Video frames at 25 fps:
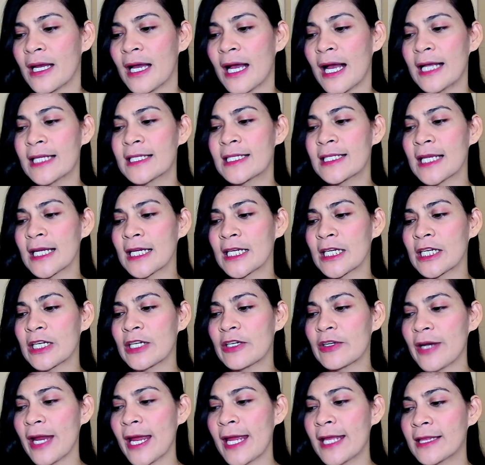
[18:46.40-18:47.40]
as a
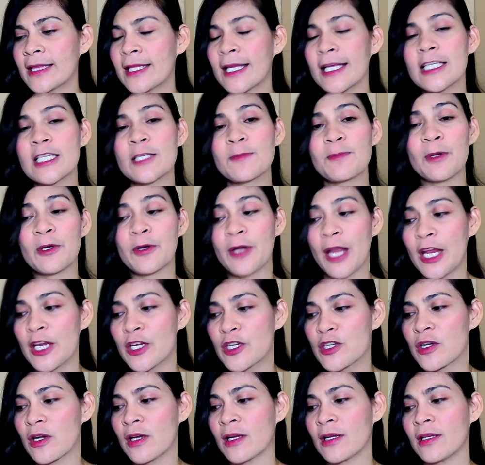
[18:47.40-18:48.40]
great
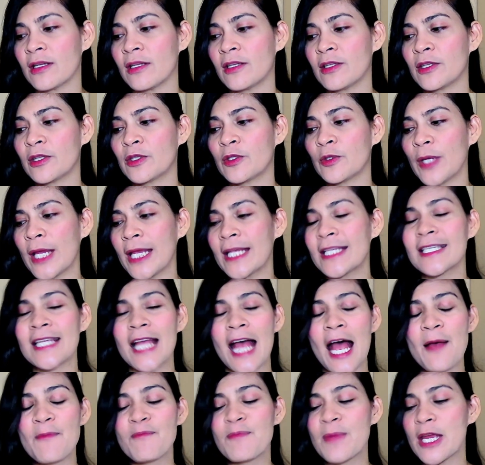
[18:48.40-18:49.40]
inspiration to
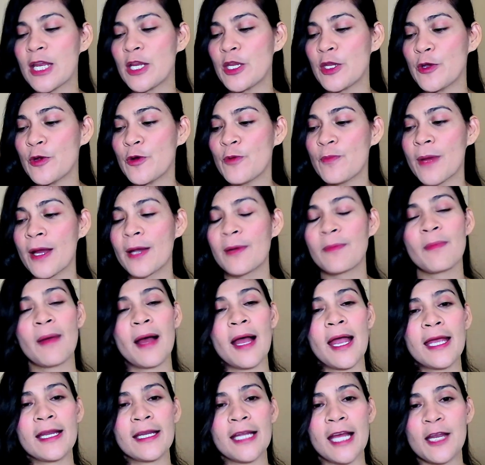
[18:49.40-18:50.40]
examine human
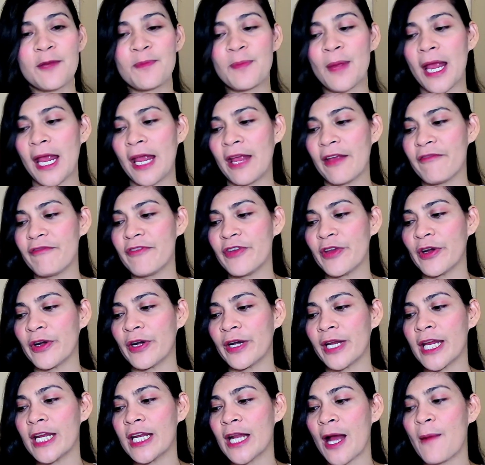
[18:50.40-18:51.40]
mind and
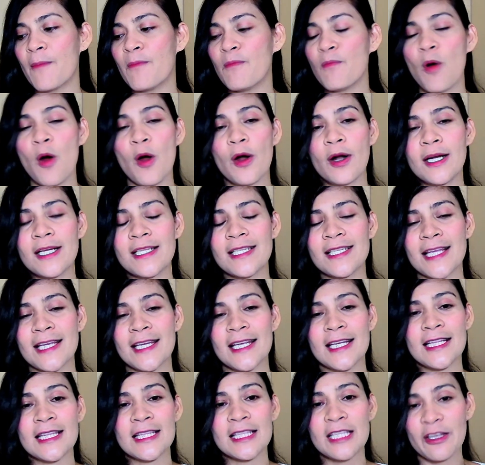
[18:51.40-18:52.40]
behavior in a more
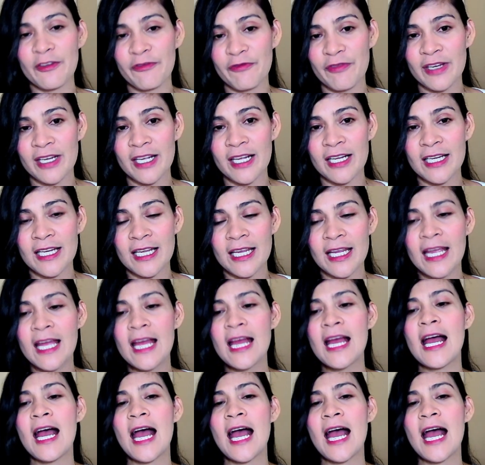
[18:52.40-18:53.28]
scientifically